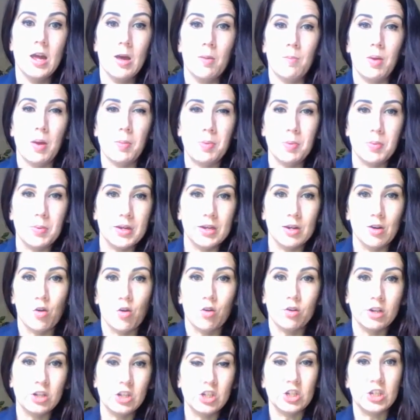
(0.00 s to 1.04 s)
peppermint and
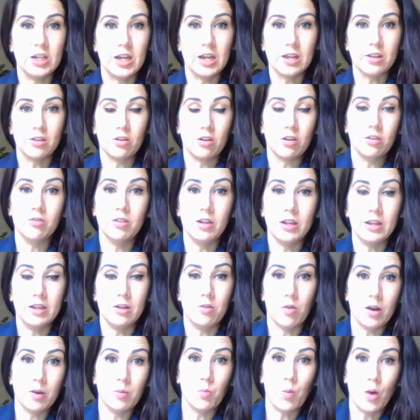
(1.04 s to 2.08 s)
orange together are a really
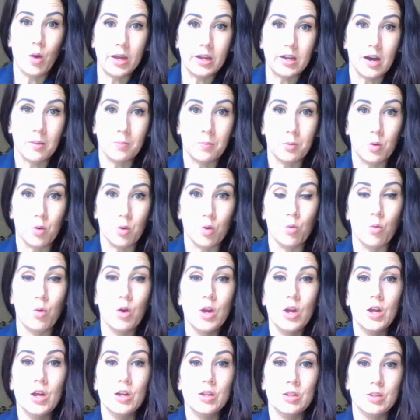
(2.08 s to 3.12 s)
great wake-up call,
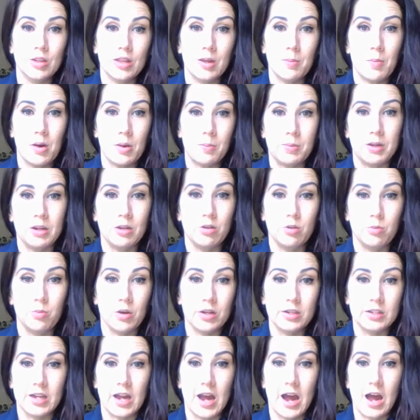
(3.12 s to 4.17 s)
so that might be a good
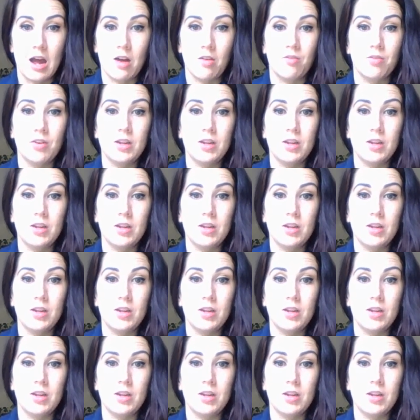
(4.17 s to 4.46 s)
one to have.